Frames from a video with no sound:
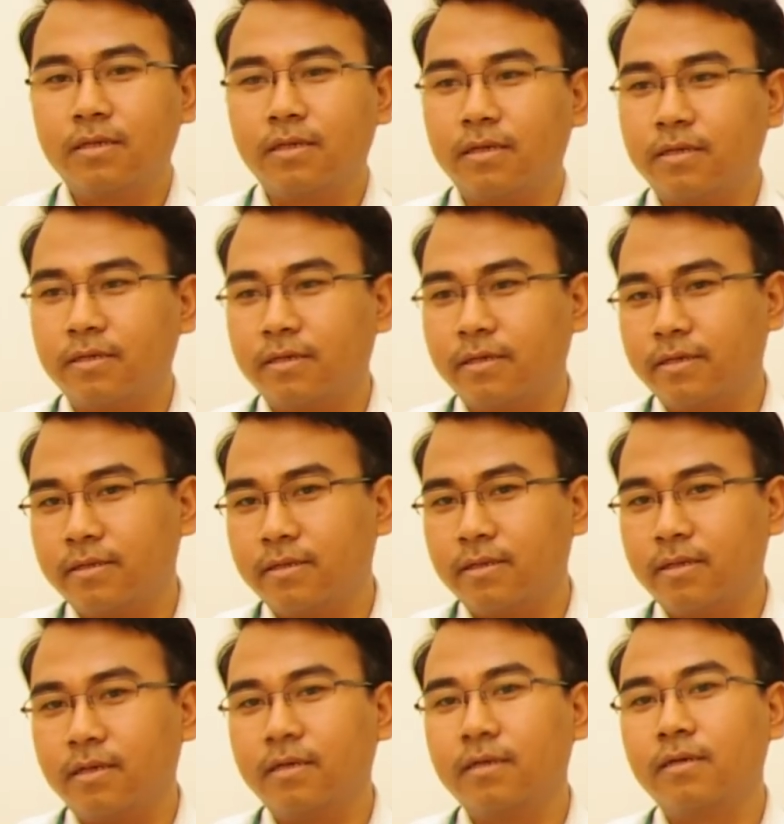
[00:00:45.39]
and then
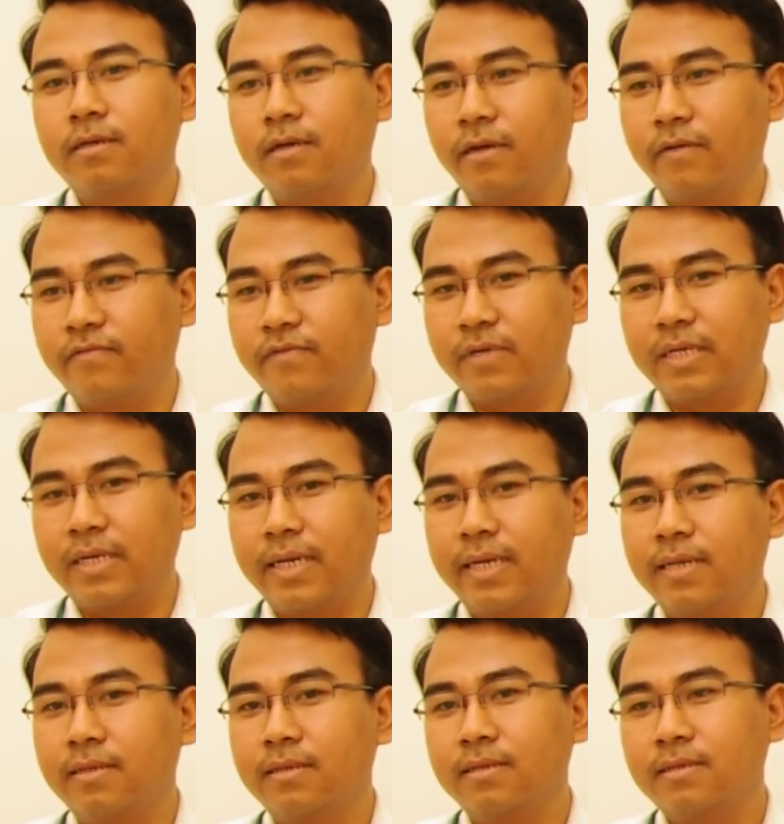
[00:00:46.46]
after
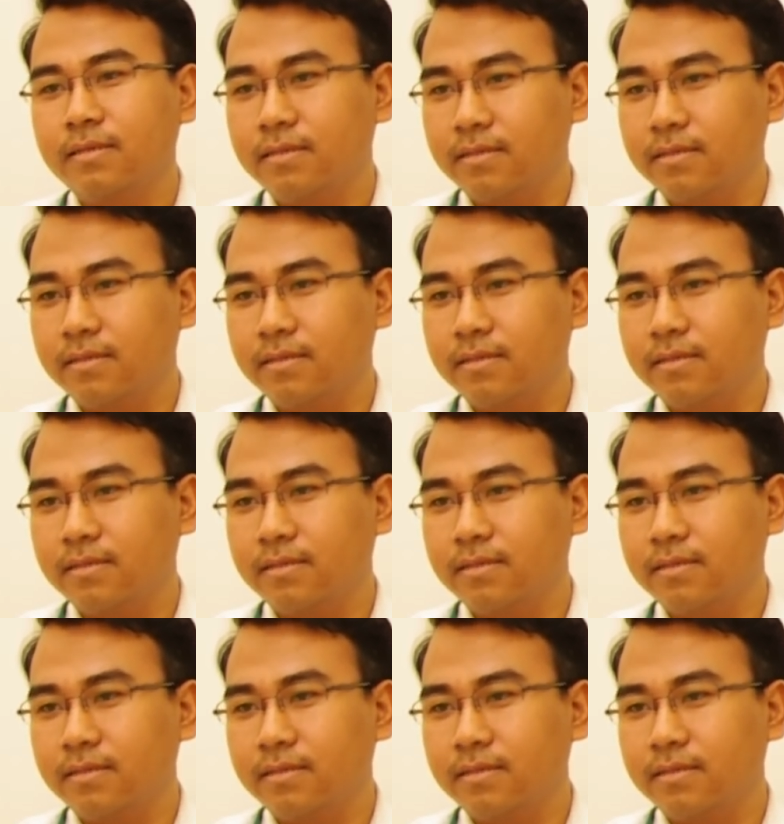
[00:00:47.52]
that